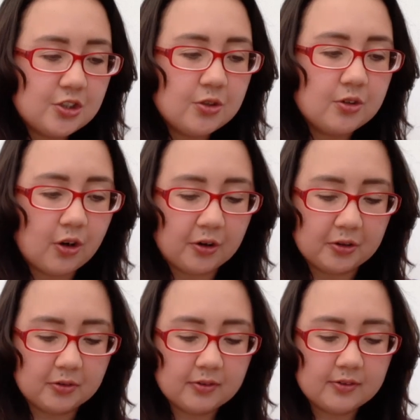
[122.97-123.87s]
you know
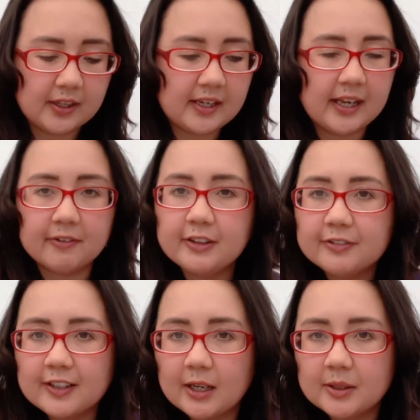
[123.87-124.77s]
that every
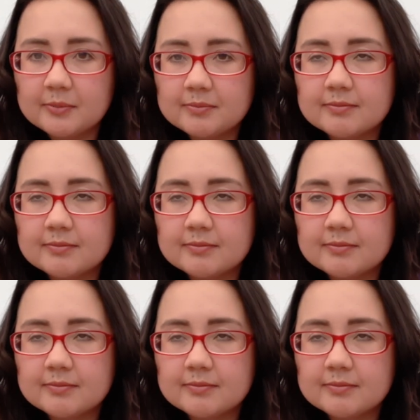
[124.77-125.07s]
flower,